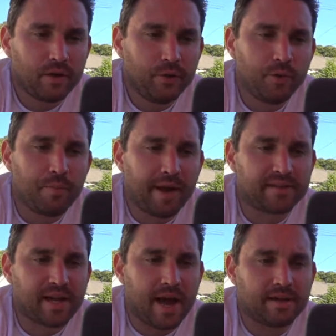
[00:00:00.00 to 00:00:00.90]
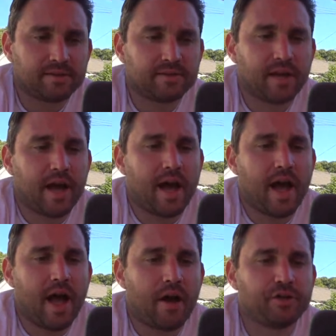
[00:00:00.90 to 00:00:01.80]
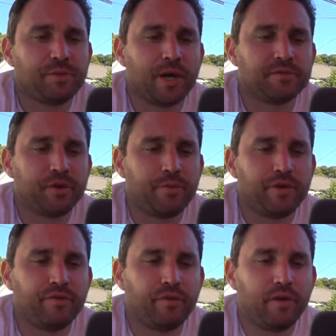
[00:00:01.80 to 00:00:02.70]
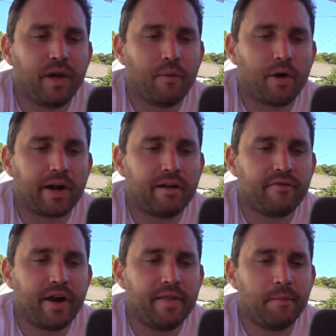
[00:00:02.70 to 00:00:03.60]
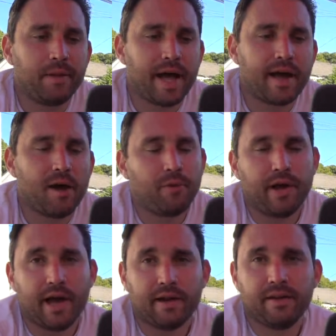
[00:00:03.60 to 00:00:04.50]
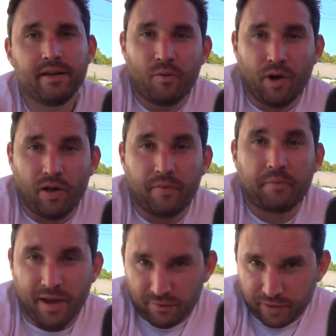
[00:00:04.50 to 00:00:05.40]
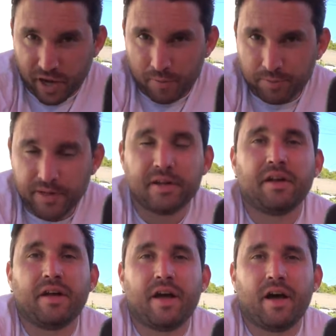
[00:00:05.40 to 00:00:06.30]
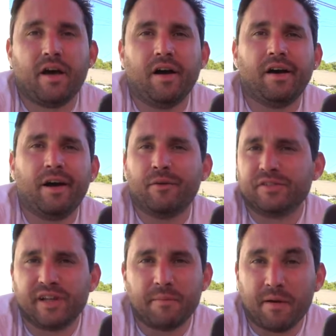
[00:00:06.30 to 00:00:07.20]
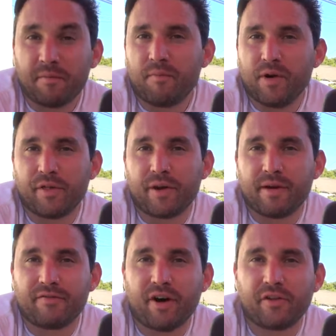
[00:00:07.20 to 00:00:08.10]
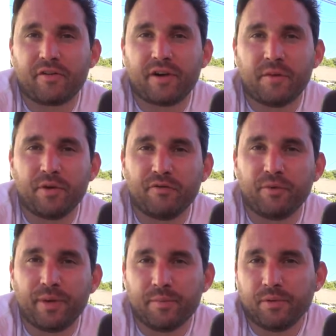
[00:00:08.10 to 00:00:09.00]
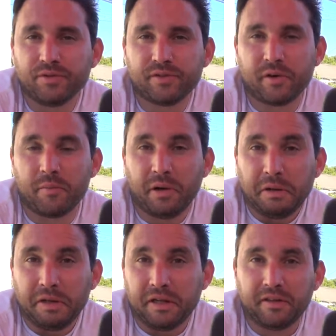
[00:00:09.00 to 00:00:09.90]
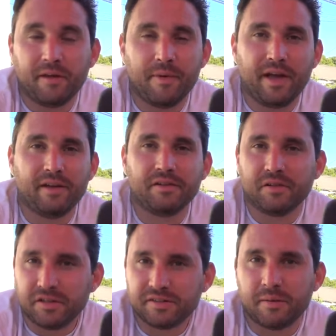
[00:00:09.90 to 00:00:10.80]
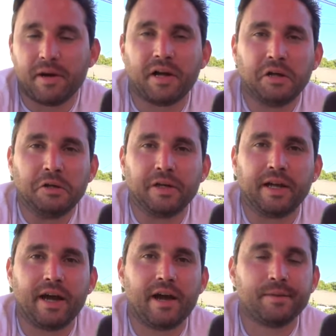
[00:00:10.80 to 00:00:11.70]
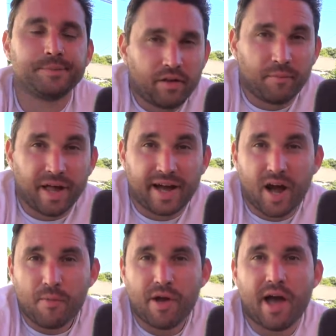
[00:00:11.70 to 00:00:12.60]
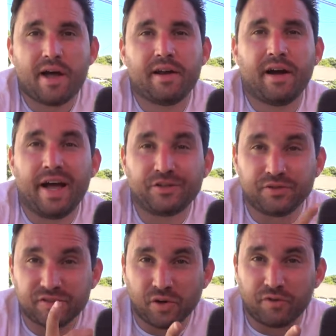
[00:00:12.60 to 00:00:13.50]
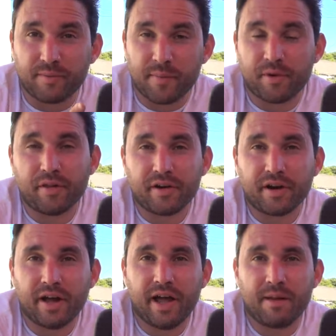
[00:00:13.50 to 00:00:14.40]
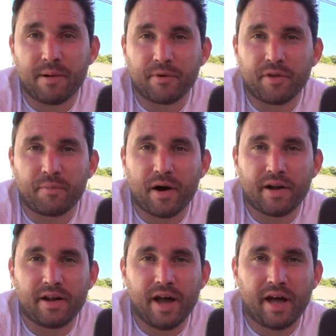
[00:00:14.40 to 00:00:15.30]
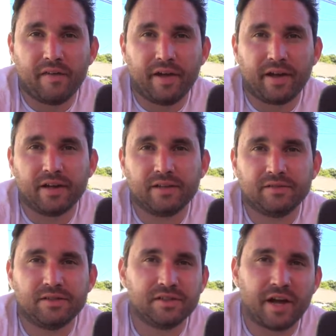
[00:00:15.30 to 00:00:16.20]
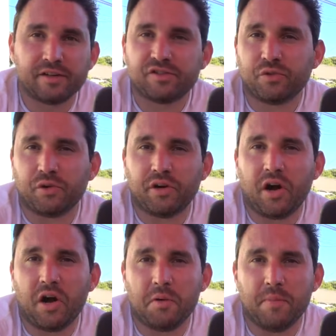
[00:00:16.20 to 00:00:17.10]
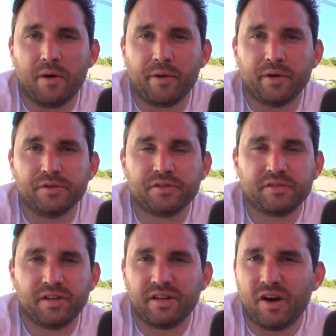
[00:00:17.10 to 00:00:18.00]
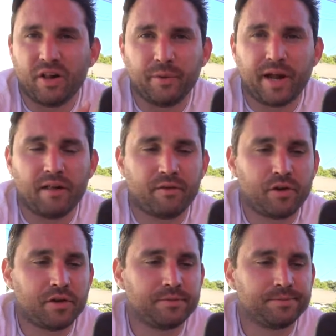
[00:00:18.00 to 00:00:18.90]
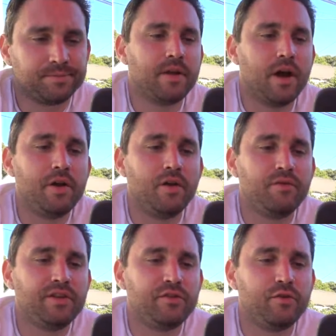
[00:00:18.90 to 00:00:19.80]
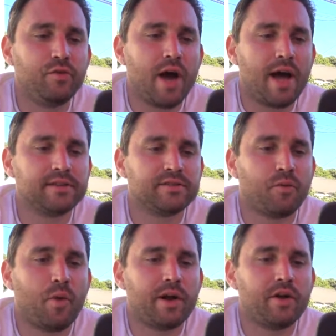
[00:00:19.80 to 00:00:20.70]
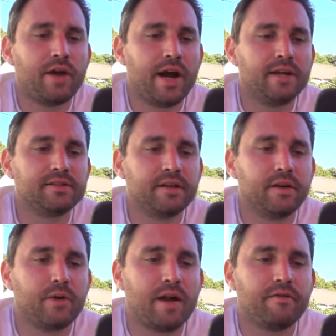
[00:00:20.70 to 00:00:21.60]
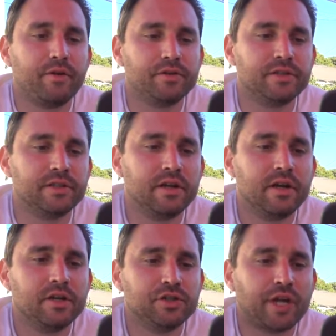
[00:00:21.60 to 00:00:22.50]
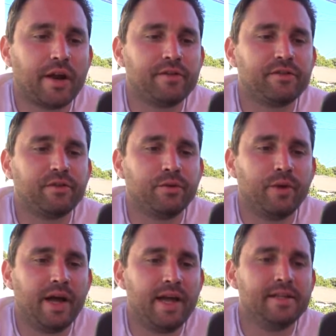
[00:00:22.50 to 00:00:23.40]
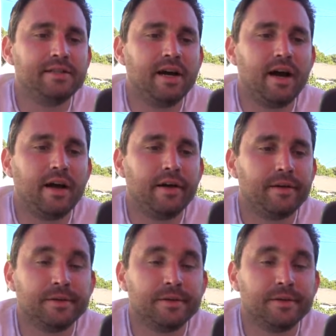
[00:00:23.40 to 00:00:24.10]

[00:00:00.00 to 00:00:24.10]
Luke Bikes asks, how did you become so beautiful, and where can I find the black cowboy hat? Well, thank you for the compliment. I would say my mother and my father are very beautiful people, so apparently they made a semi-good-looking guy. The black cowboy hat, I actually stole from my brother, and my brother bought it at like a designer store on Melrose in Hollywood, California. Unknown V2 asks, when are you guys going to ride in Fullerton? Shout out to Hentai.